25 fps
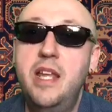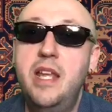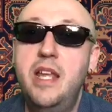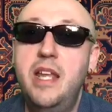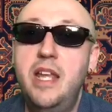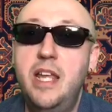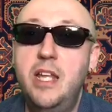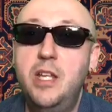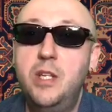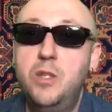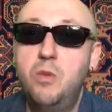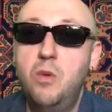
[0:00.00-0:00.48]

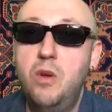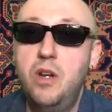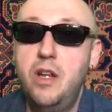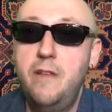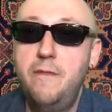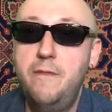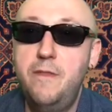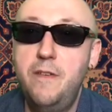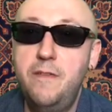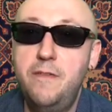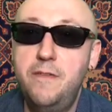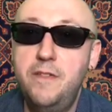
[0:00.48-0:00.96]
in
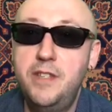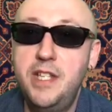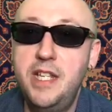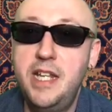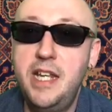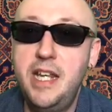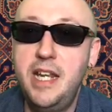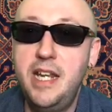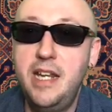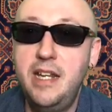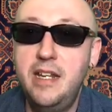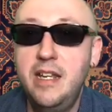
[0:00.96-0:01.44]

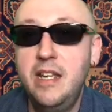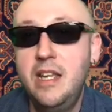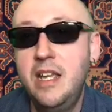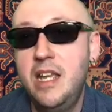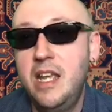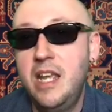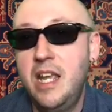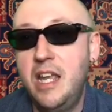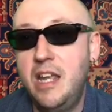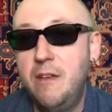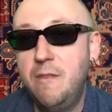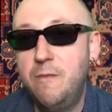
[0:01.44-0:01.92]
2015
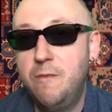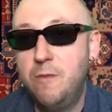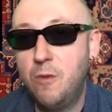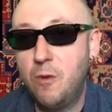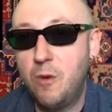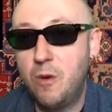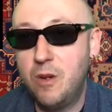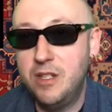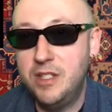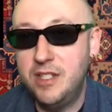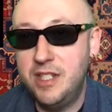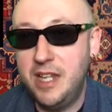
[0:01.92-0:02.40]
in
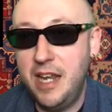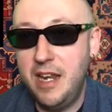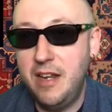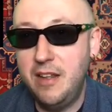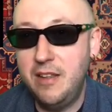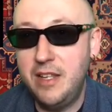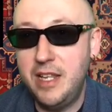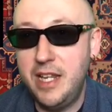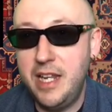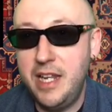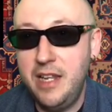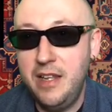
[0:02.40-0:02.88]
Florence,
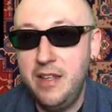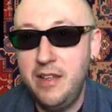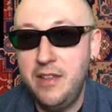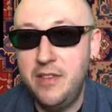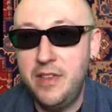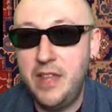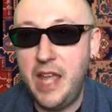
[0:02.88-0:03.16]
Italy.